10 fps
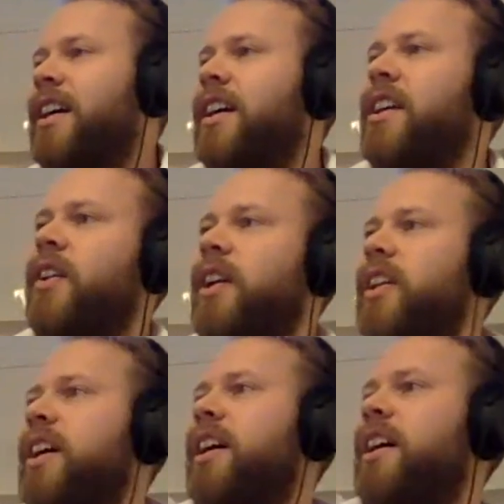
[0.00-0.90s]
Johan,
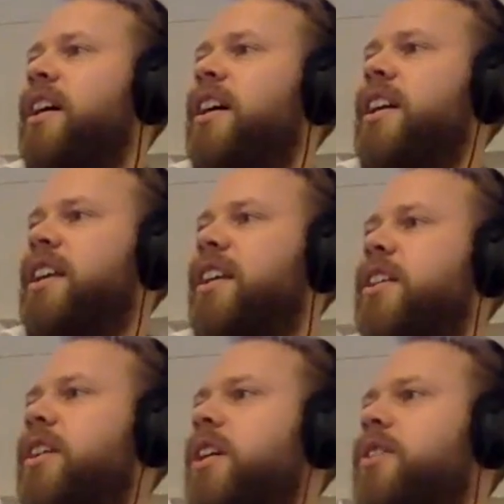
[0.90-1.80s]

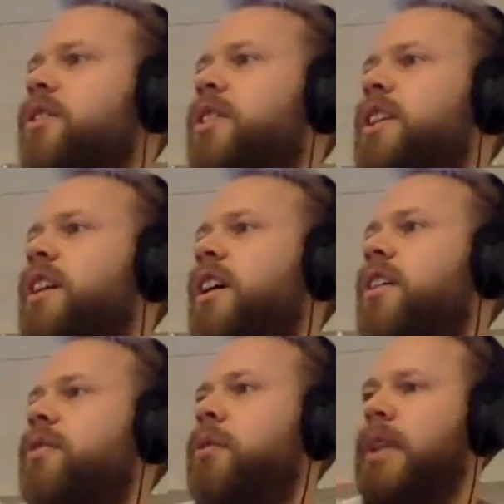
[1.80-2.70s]
you're going to the other
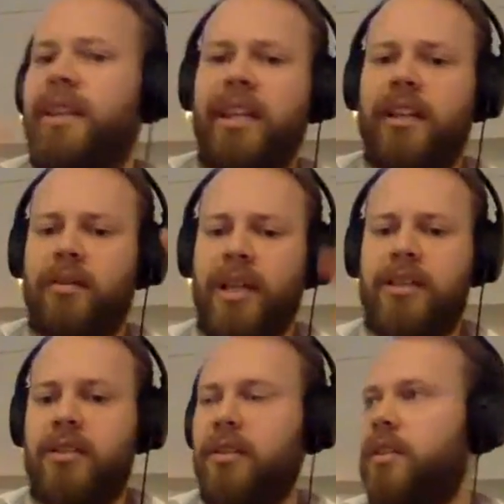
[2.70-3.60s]
room? I think
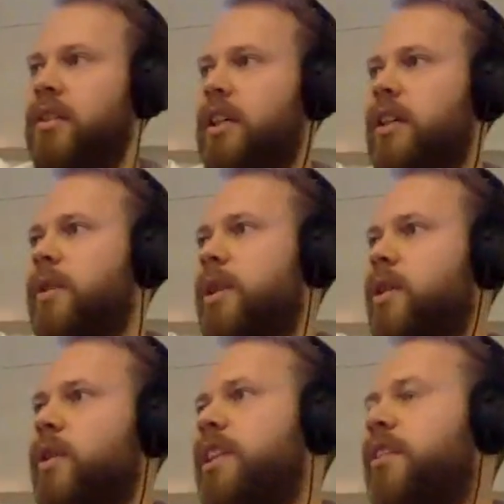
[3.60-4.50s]
otherwise it
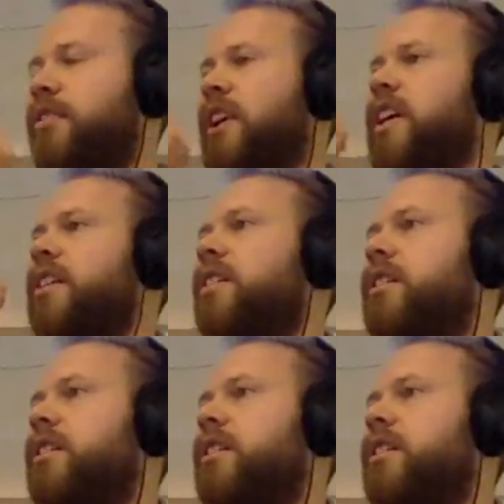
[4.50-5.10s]
will interfere.